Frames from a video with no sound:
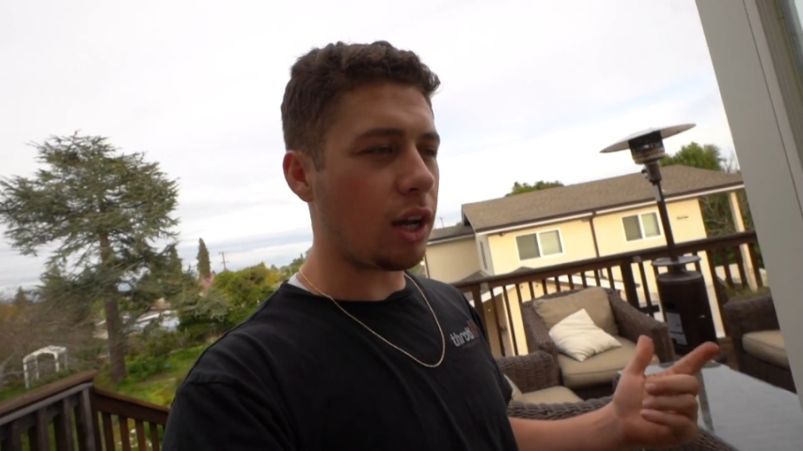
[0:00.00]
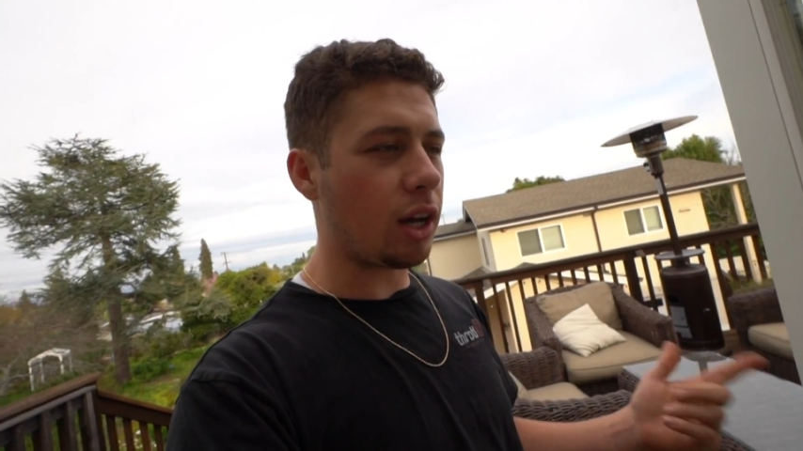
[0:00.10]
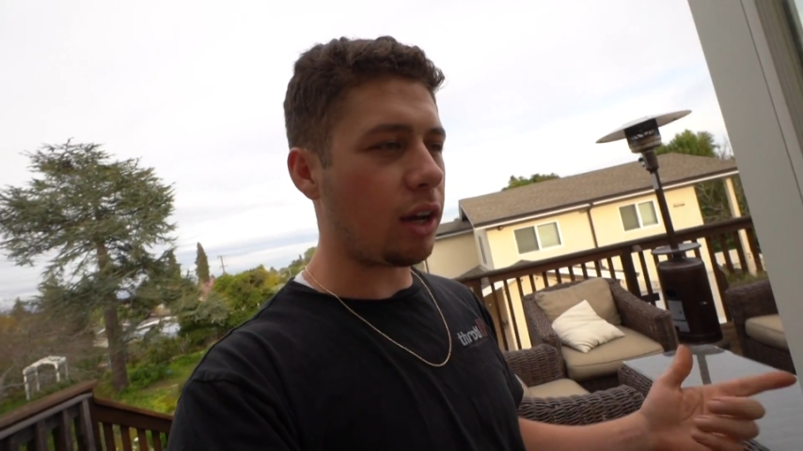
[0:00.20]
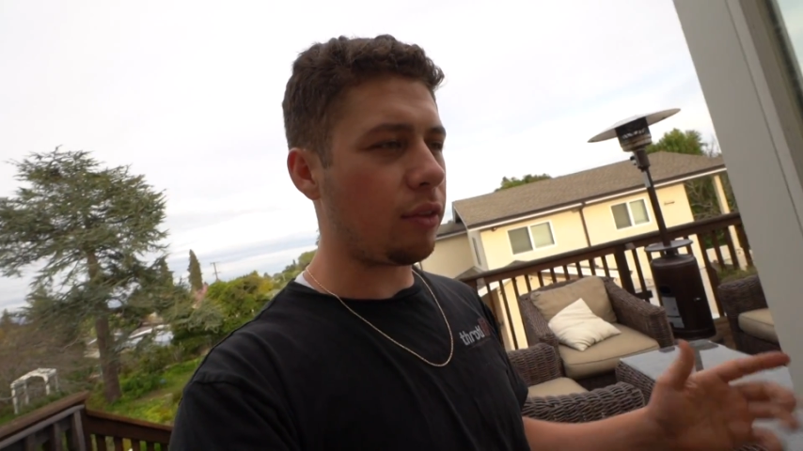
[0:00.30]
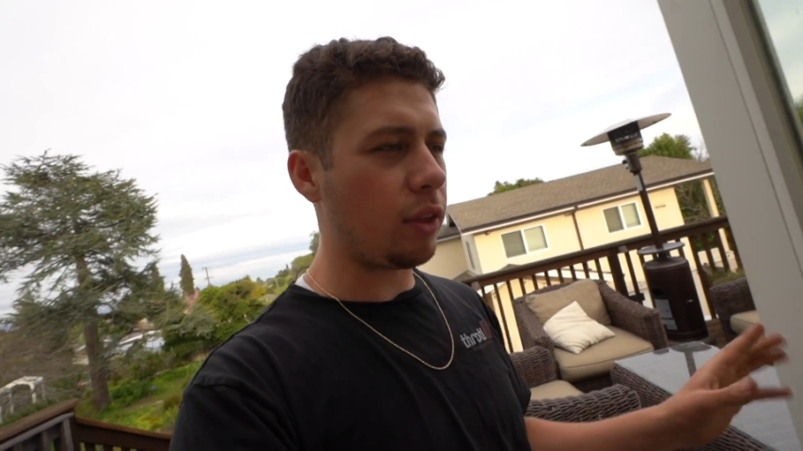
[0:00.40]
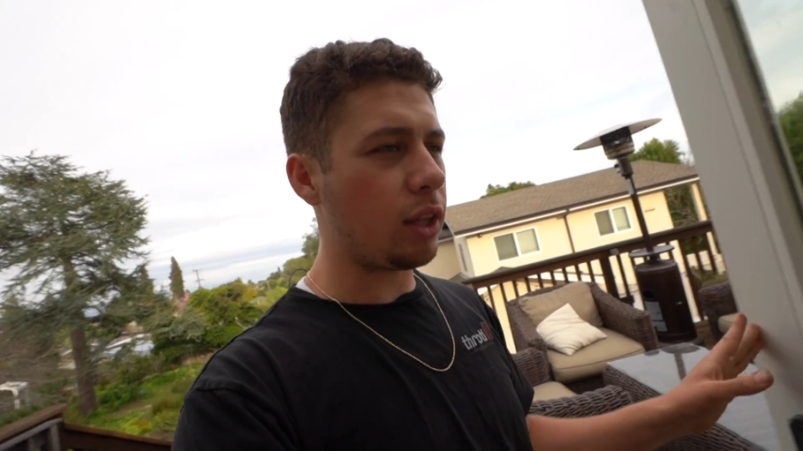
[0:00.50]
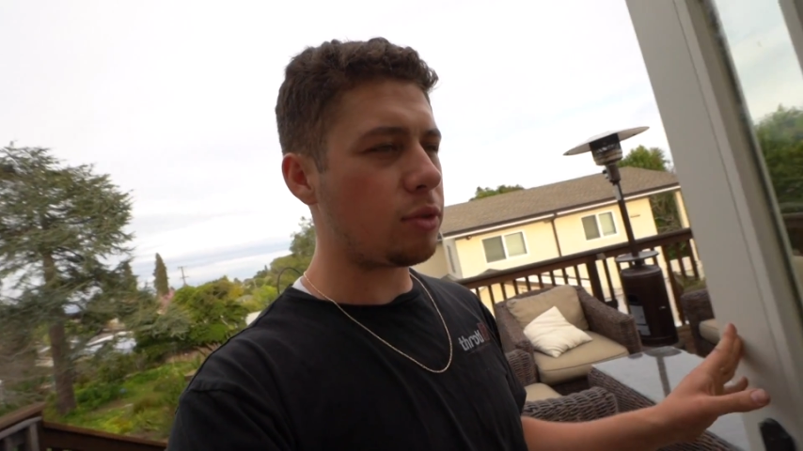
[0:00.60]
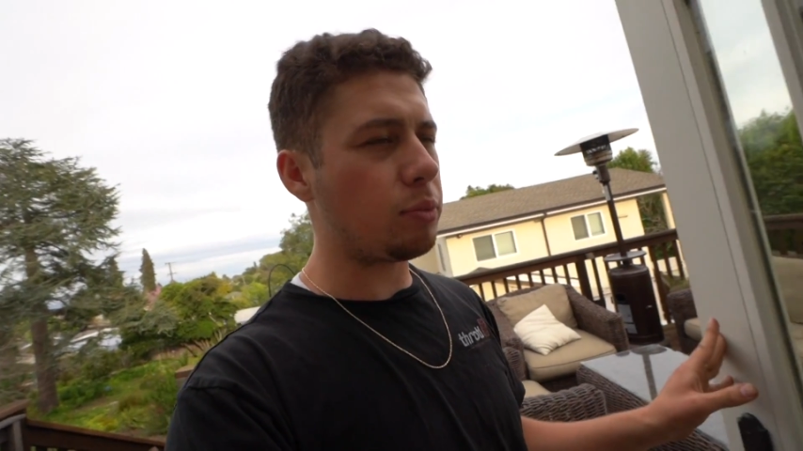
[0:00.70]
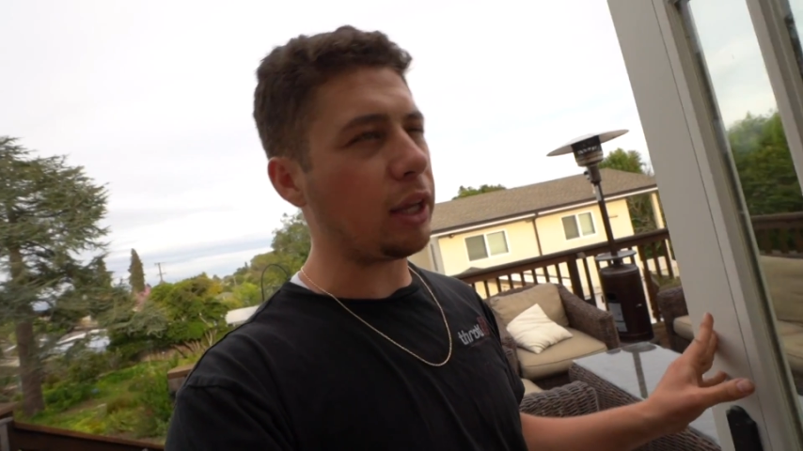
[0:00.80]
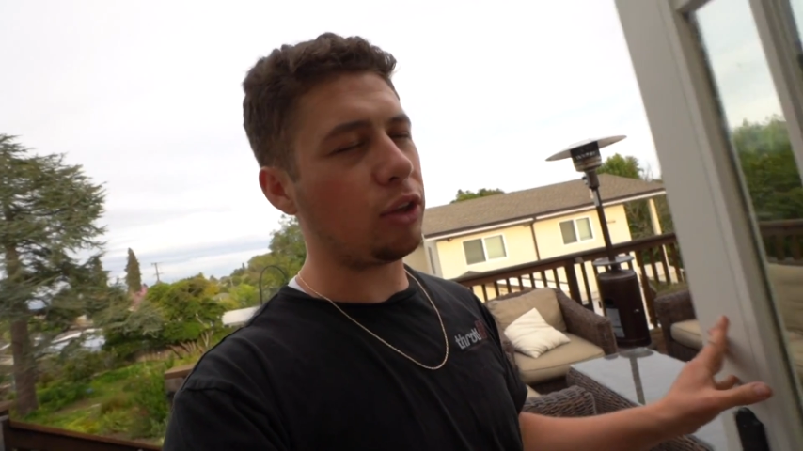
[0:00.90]

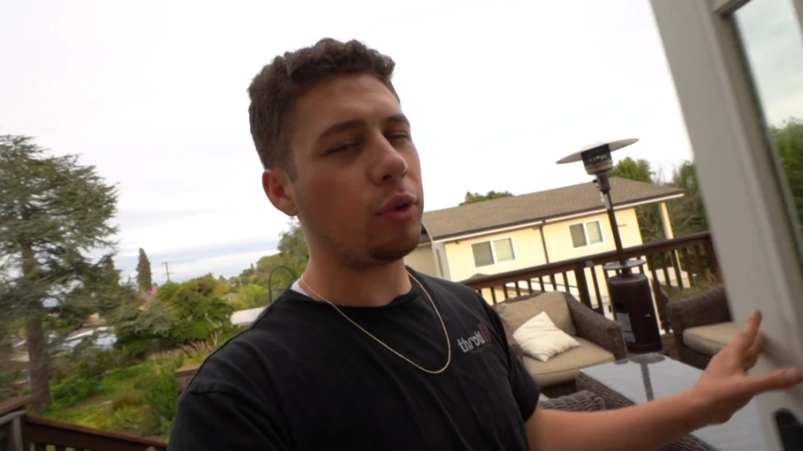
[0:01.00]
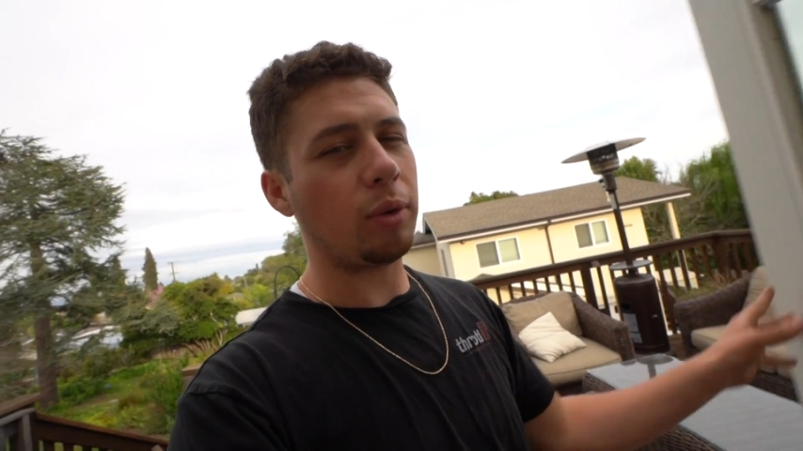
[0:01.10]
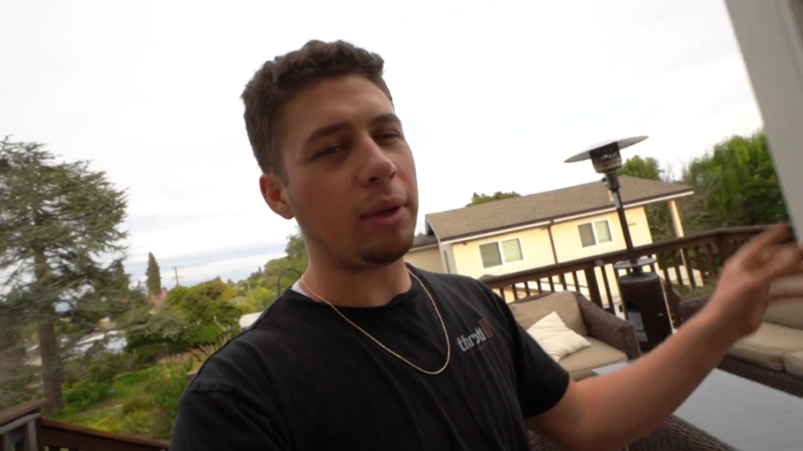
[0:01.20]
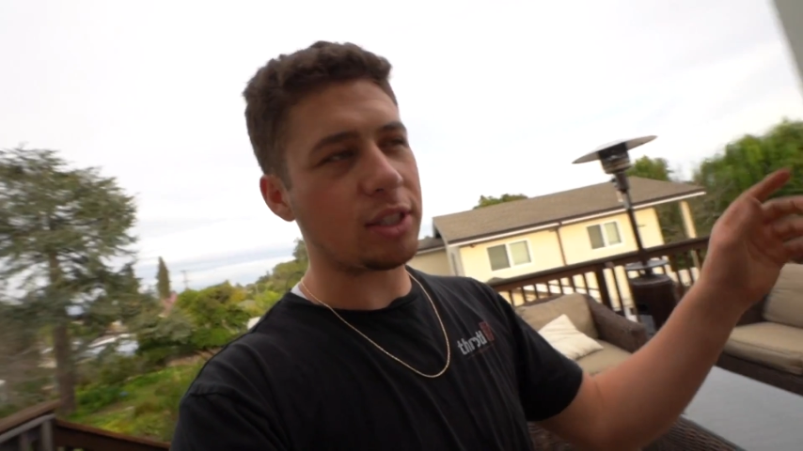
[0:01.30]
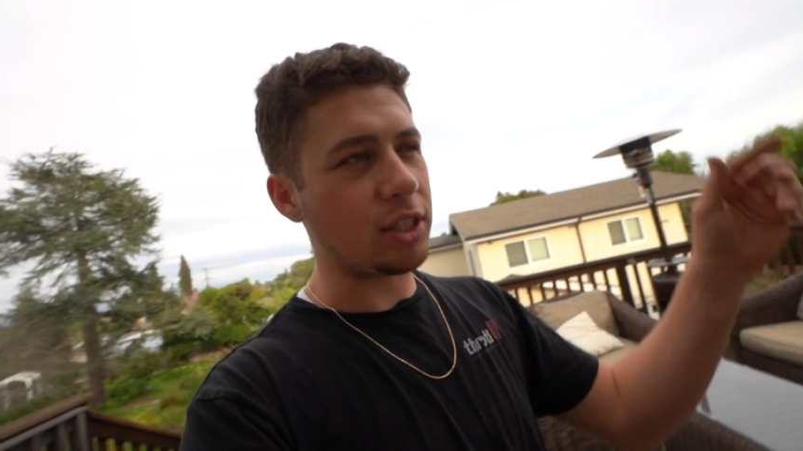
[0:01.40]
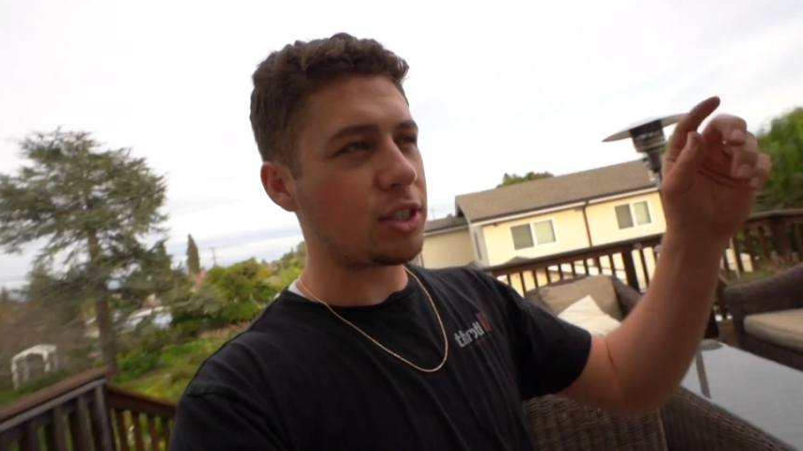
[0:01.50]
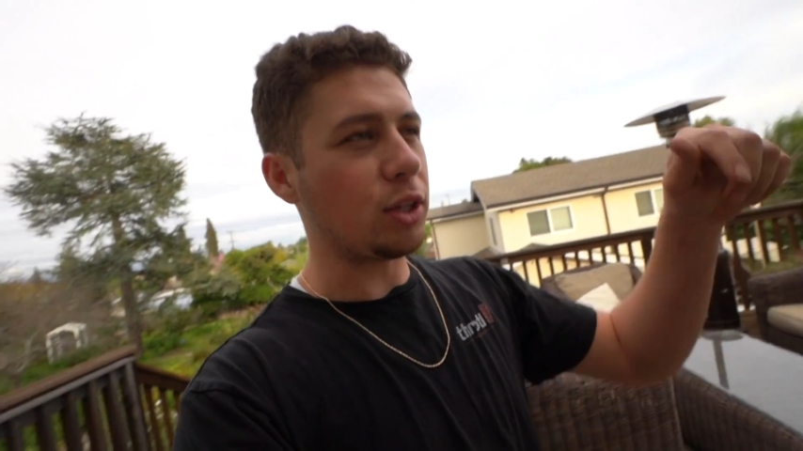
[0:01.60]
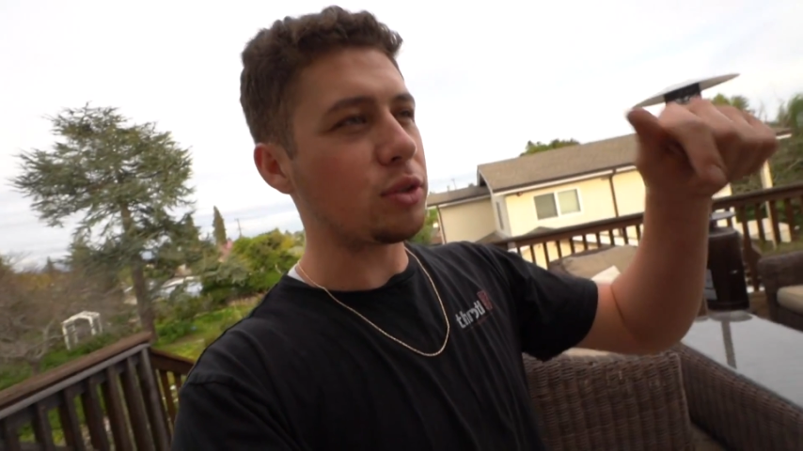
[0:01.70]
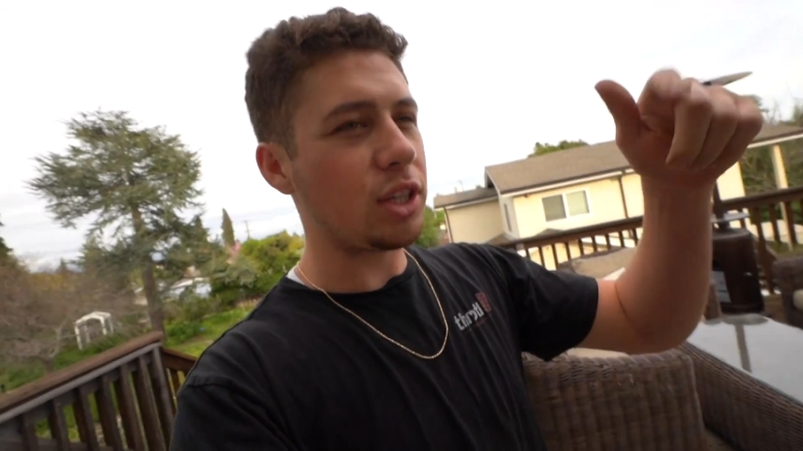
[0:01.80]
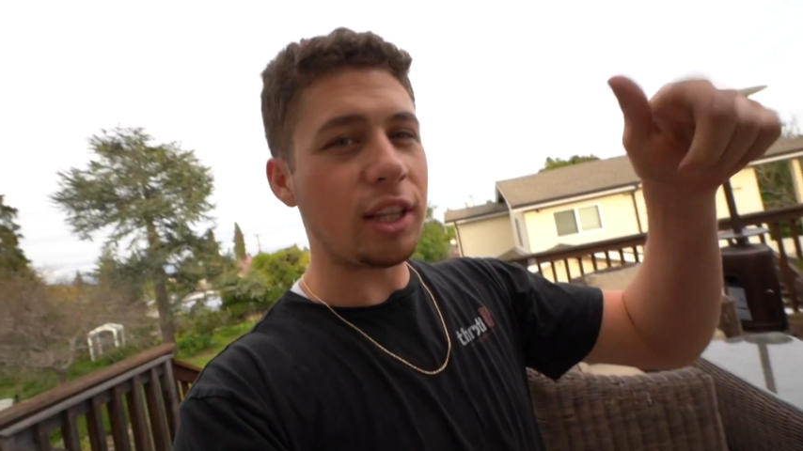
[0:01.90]
Like you can basically
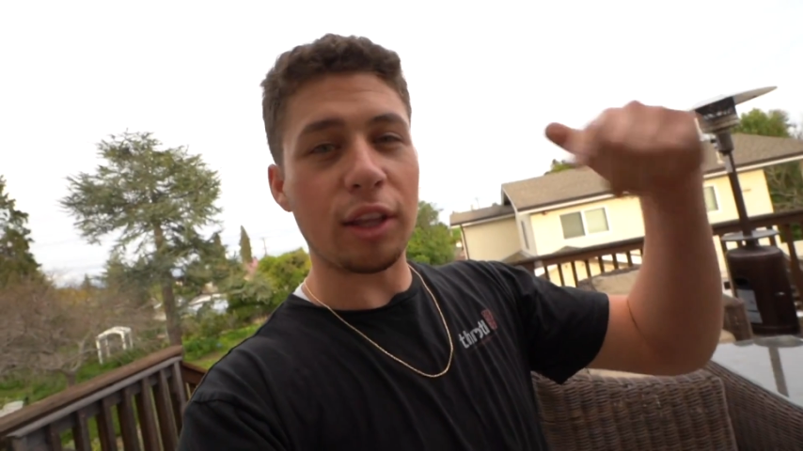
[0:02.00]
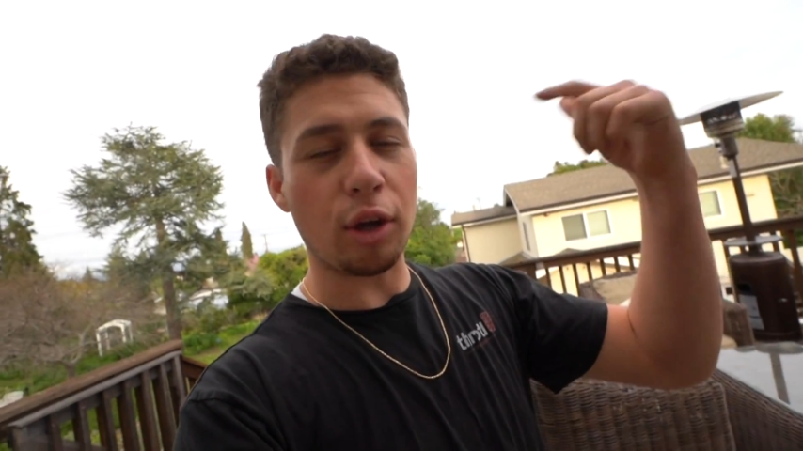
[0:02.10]
still see